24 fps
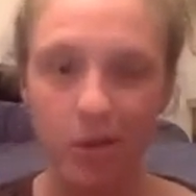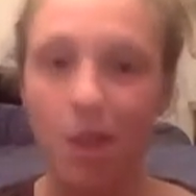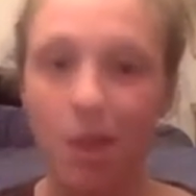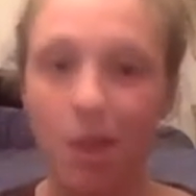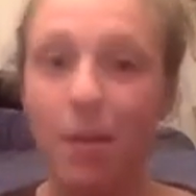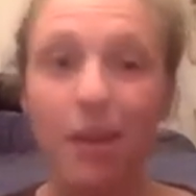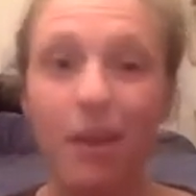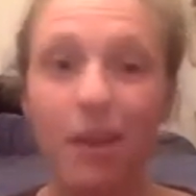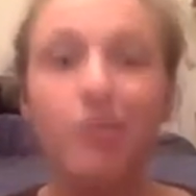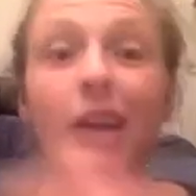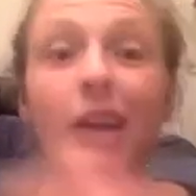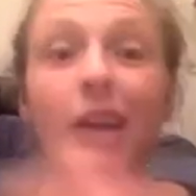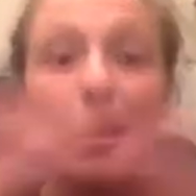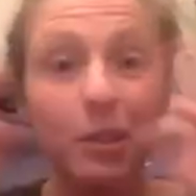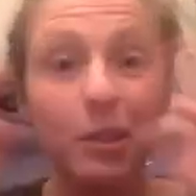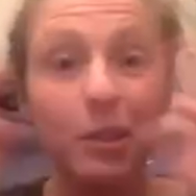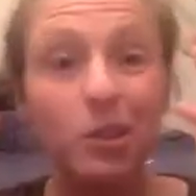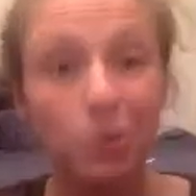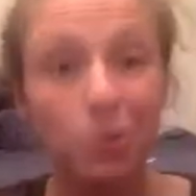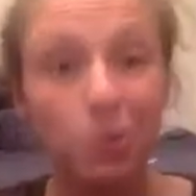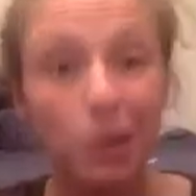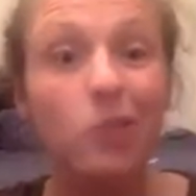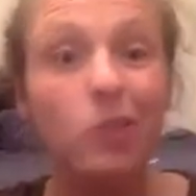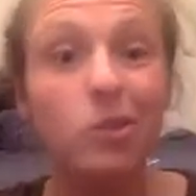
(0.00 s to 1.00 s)
I'm asking how many
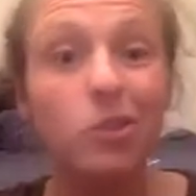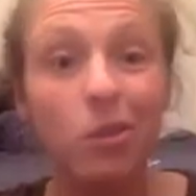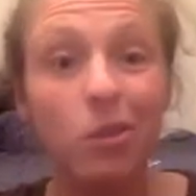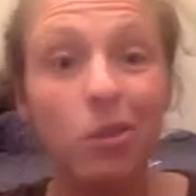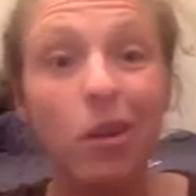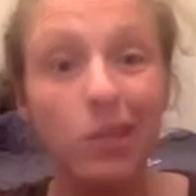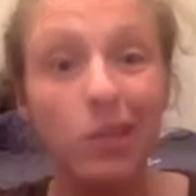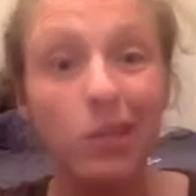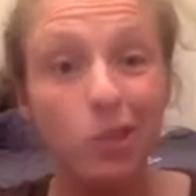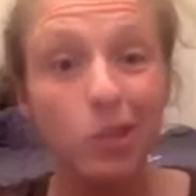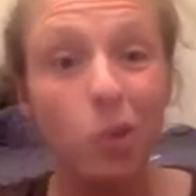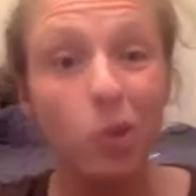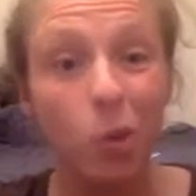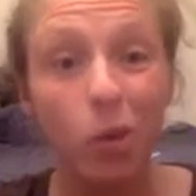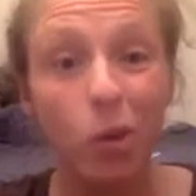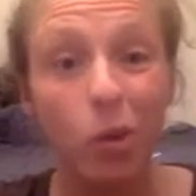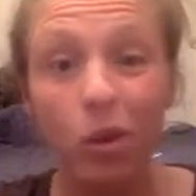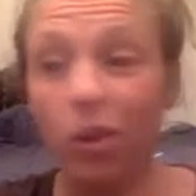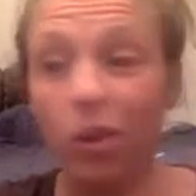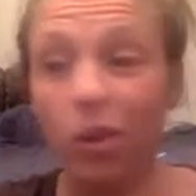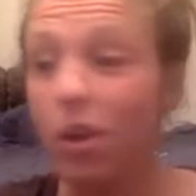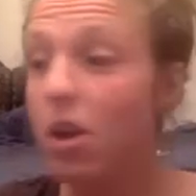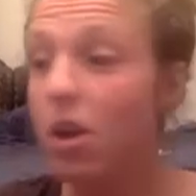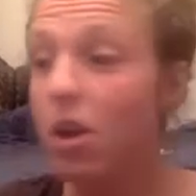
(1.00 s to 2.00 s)
squares there are in total.
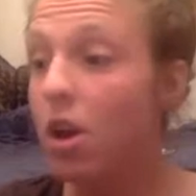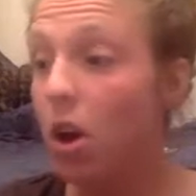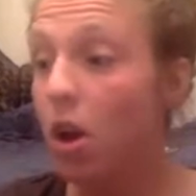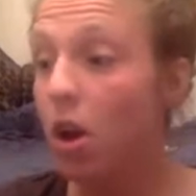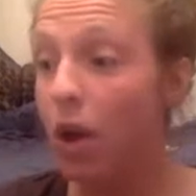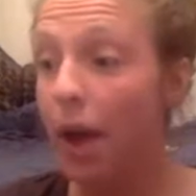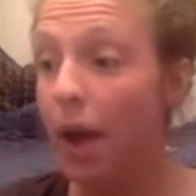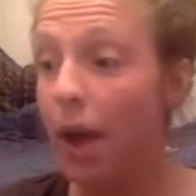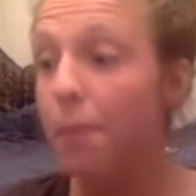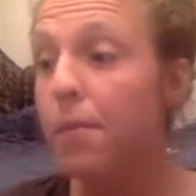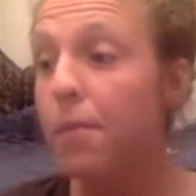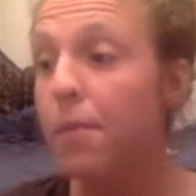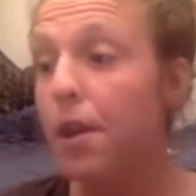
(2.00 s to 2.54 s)
Okay?